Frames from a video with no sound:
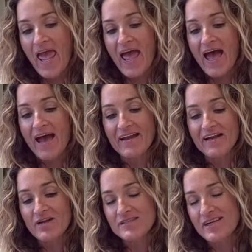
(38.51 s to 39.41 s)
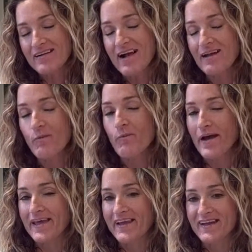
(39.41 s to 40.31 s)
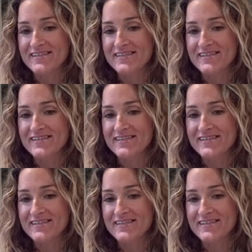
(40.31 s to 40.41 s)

And it goes on kind of white,